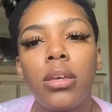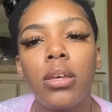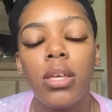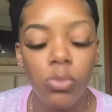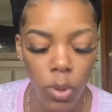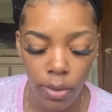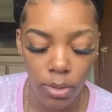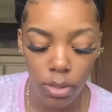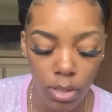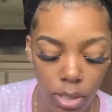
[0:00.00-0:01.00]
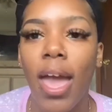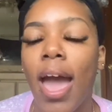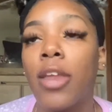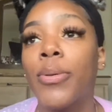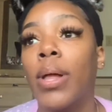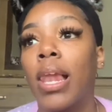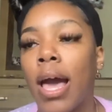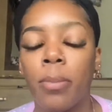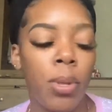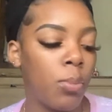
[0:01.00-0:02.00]
It's whatever. I know a
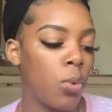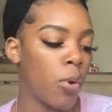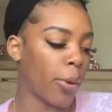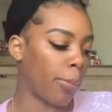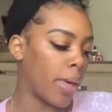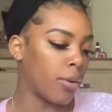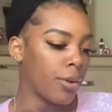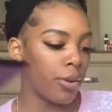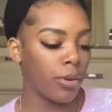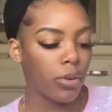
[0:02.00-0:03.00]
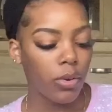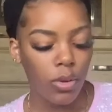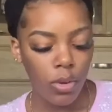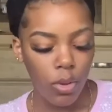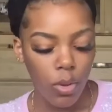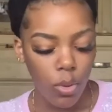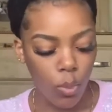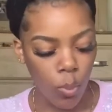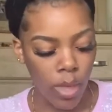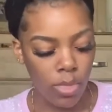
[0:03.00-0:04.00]
lot of people work better
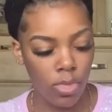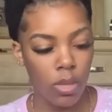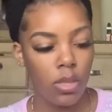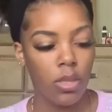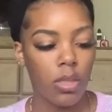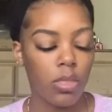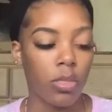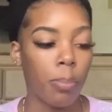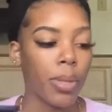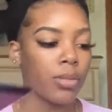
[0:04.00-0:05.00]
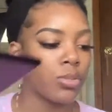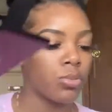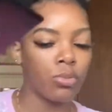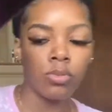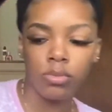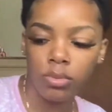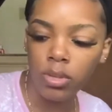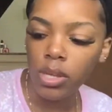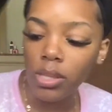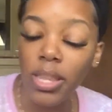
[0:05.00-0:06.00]
with the pencil.
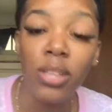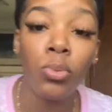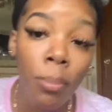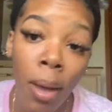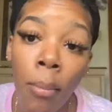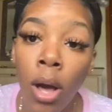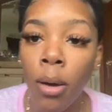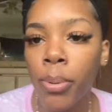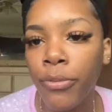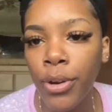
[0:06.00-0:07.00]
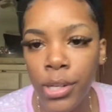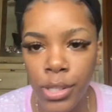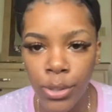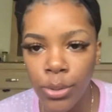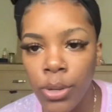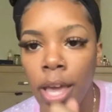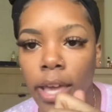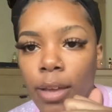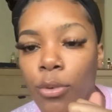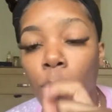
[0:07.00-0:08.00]
That's what my mom prefers to do,
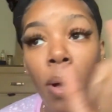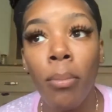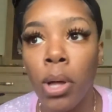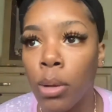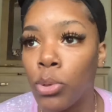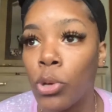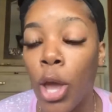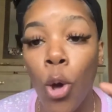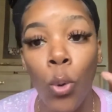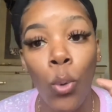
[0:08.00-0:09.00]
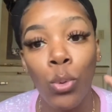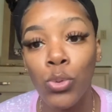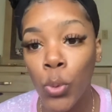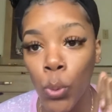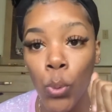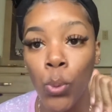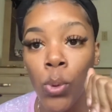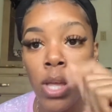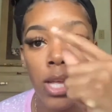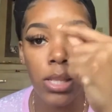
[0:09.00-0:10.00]
even though my mom do that old school
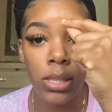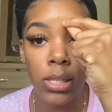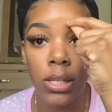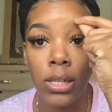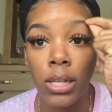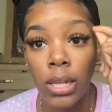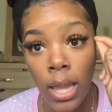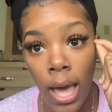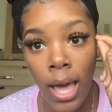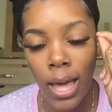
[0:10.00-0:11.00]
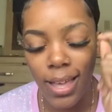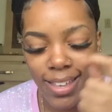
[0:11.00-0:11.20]
little line.